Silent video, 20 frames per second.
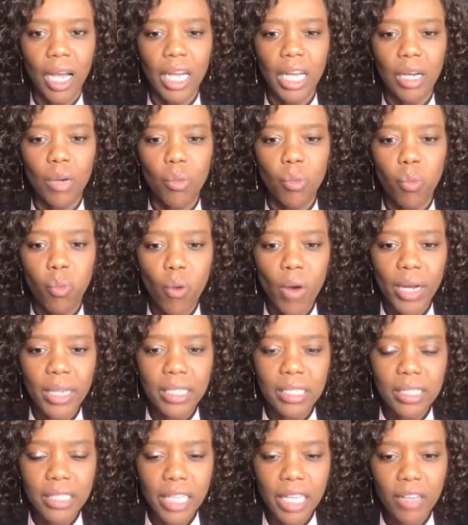what
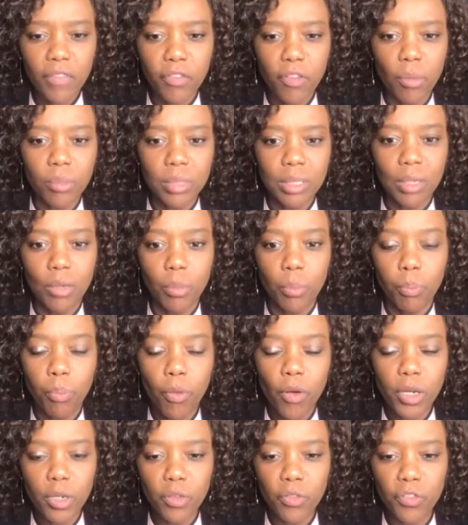it takes from the
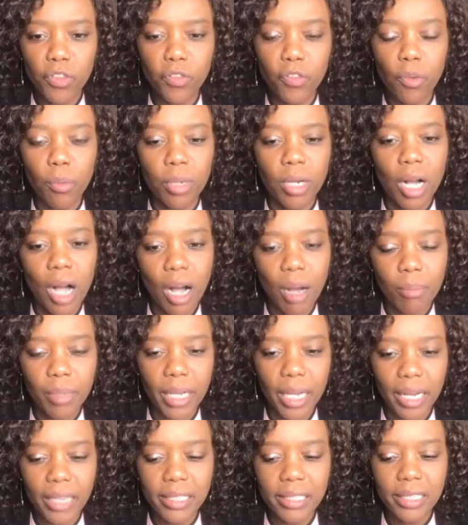point of view from
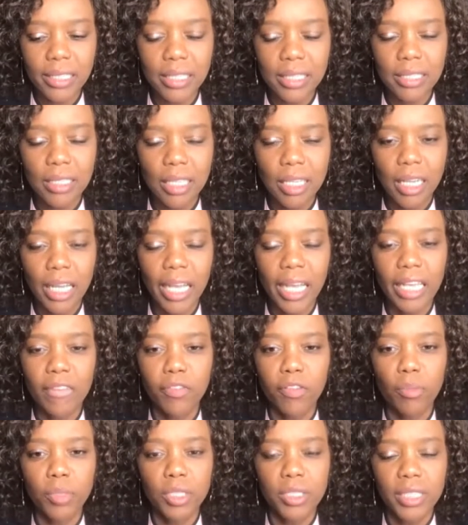Comcast and
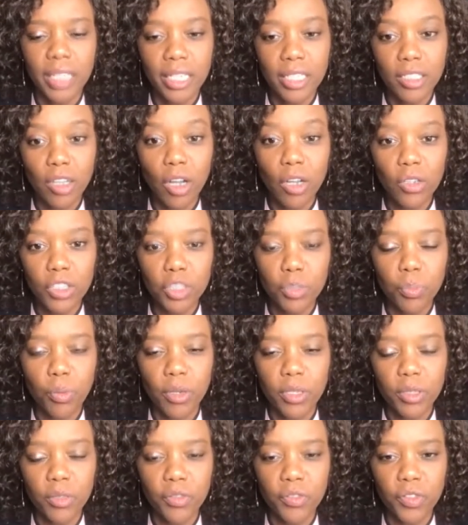from the technology
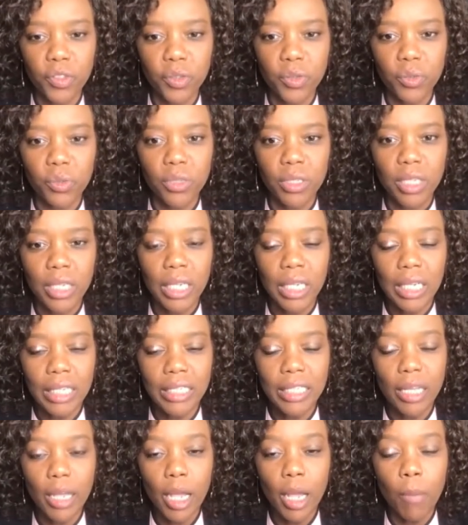point of view,
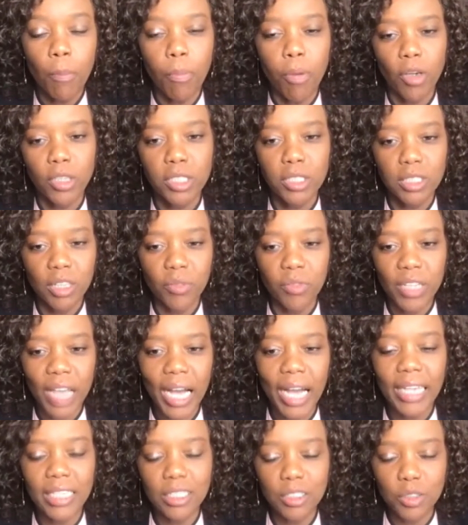the importance that we
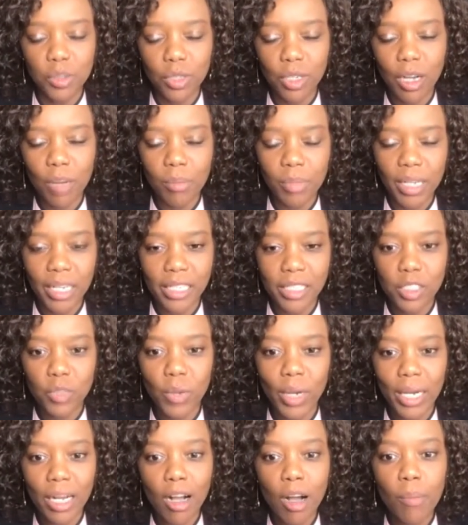add into Comcast. So
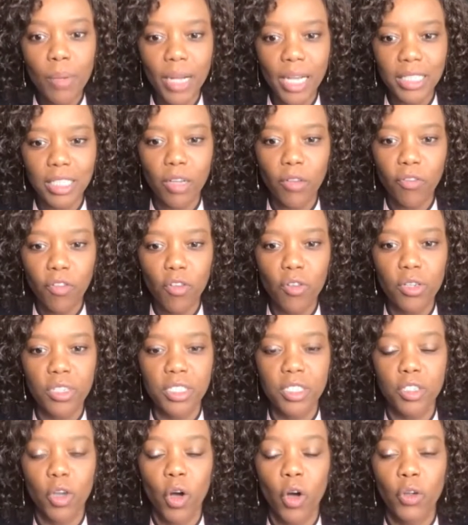at Comcast, I
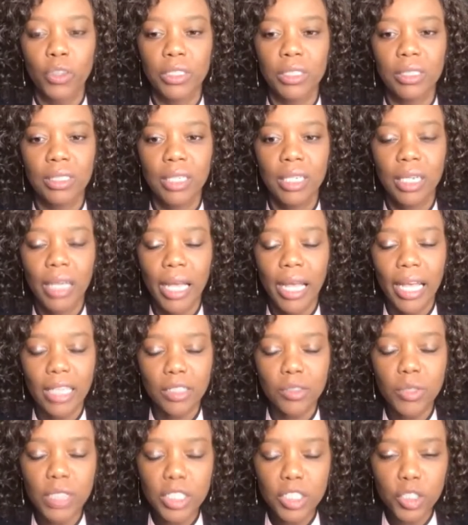focus on
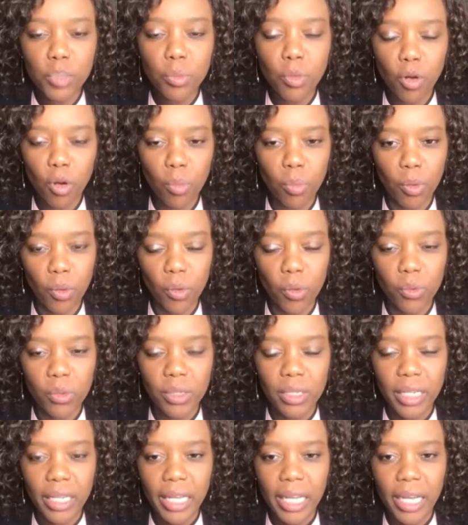Xfinity Mobile,
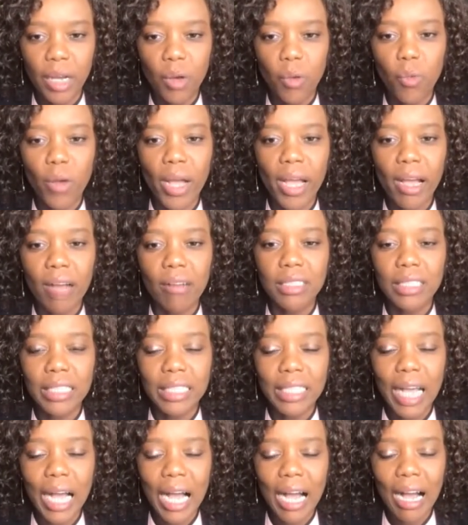where
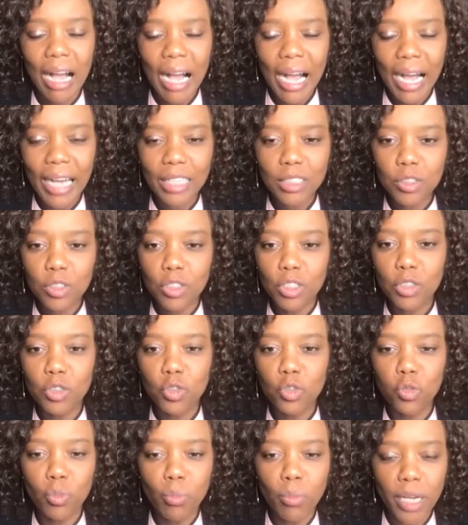I add a
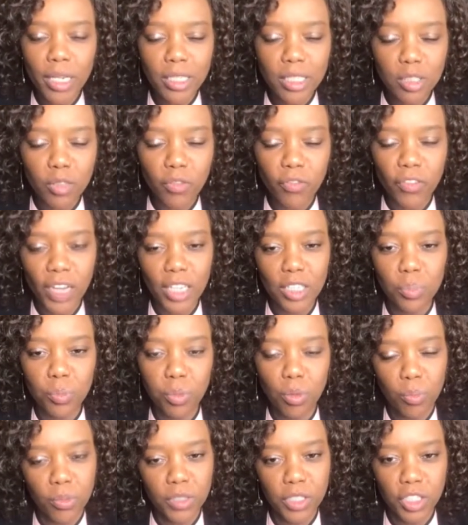tremendous value
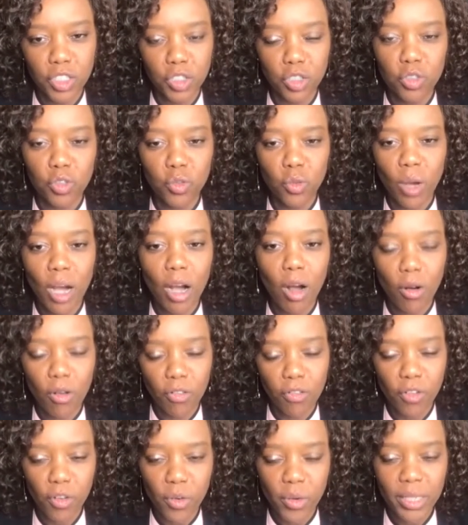proposition to our
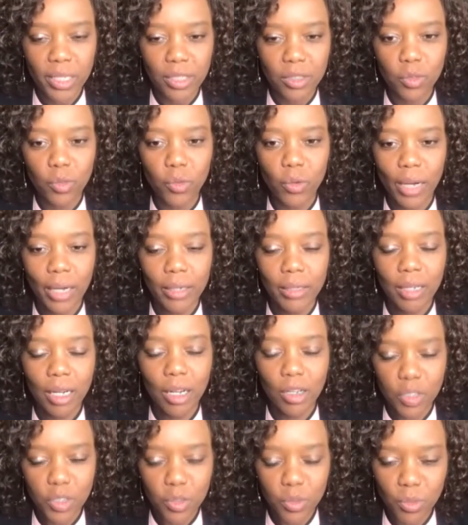offering, to our
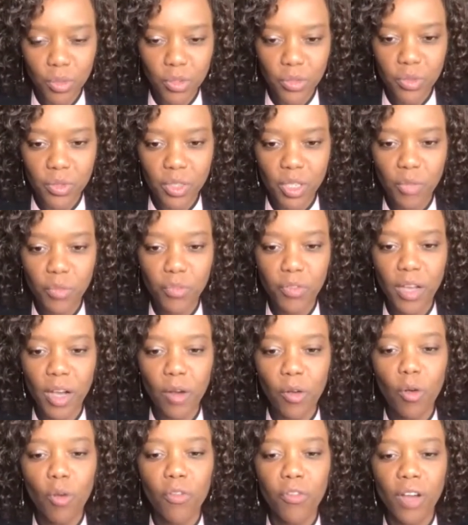customers. We
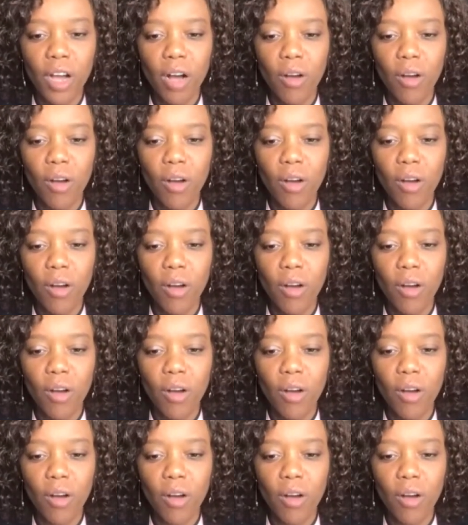have over